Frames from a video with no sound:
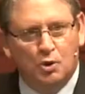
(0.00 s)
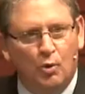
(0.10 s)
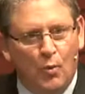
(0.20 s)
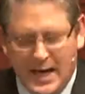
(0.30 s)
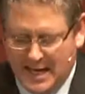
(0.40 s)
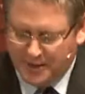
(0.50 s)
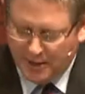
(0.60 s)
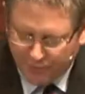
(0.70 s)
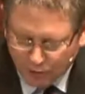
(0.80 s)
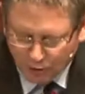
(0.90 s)
to win
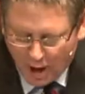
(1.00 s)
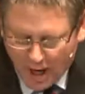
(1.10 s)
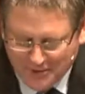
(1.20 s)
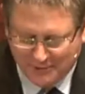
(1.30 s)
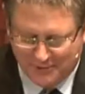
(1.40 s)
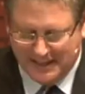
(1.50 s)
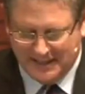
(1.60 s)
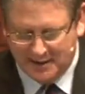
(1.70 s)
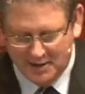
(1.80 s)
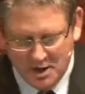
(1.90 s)
the
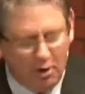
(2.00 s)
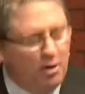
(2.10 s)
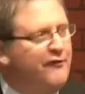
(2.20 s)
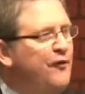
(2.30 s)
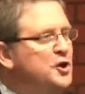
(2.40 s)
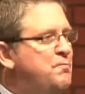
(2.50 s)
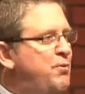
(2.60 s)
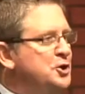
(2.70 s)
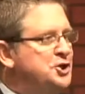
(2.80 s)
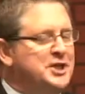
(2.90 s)
lottery or the first
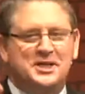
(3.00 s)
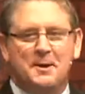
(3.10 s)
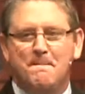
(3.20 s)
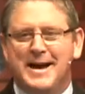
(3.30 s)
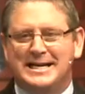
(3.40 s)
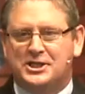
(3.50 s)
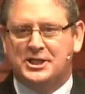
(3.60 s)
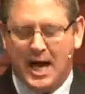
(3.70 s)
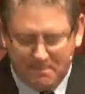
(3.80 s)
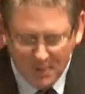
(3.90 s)
person to mess
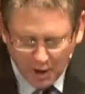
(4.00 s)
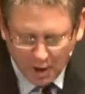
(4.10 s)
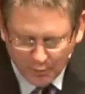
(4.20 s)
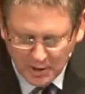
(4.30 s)
up a